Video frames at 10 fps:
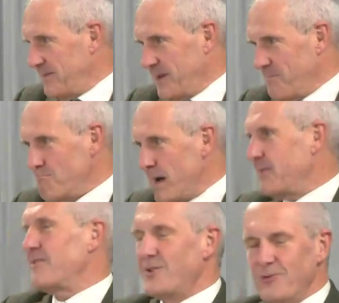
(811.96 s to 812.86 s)
the
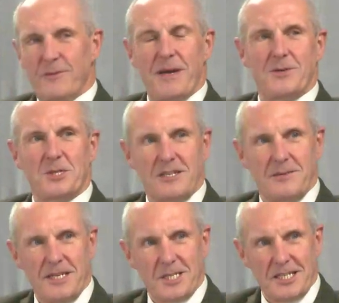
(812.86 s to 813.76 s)
month you were about to
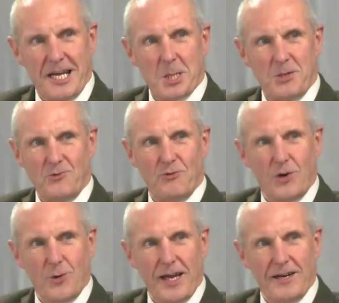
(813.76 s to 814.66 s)
commit to national
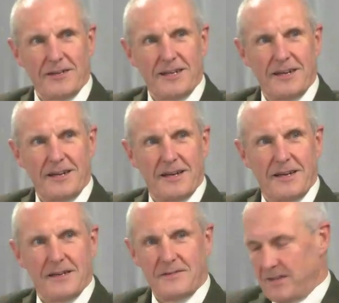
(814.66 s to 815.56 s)
rollout,
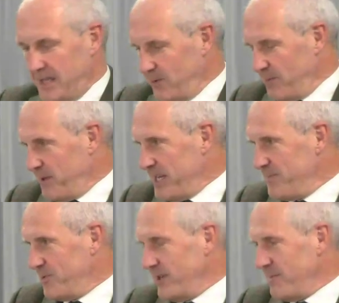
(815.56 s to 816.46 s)
that there were
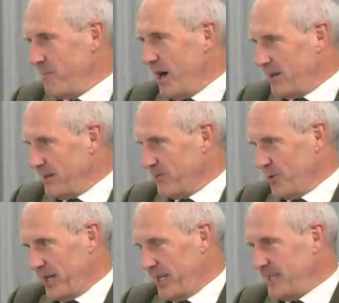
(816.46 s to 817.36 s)
people in
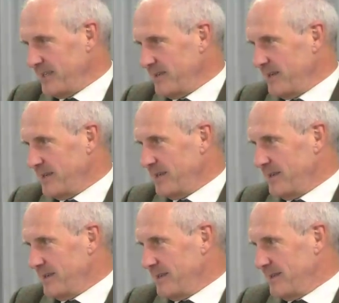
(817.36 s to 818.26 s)
Pathway,
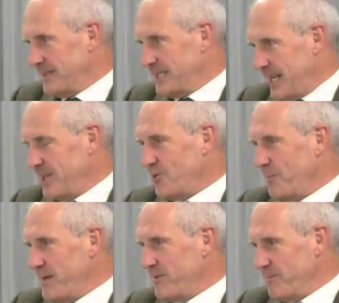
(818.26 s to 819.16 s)
technical
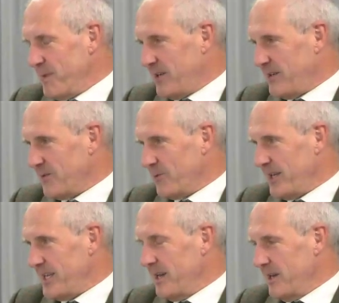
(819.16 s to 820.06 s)
people in
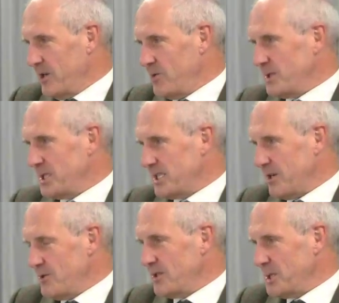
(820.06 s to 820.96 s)
Pathway, who were
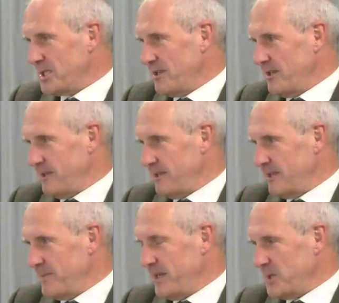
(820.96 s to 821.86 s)
so concerned
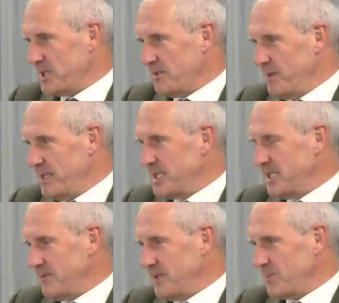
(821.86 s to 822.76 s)
about the
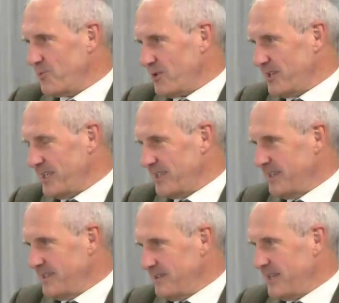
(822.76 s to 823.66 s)
stability of this product
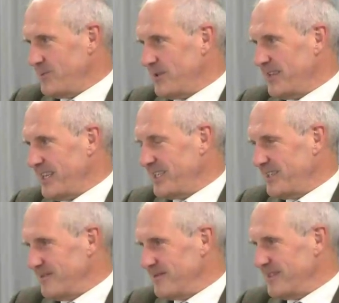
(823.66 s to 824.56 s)
that they were thinking
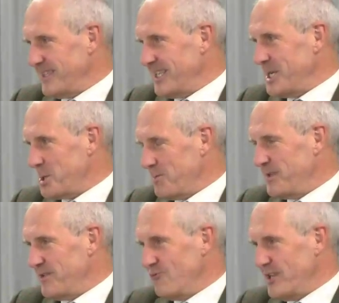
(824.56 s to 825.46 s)
of that it should
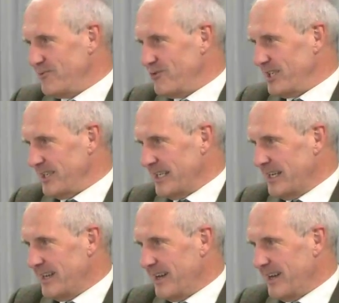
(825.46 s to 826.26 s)
be rewritten.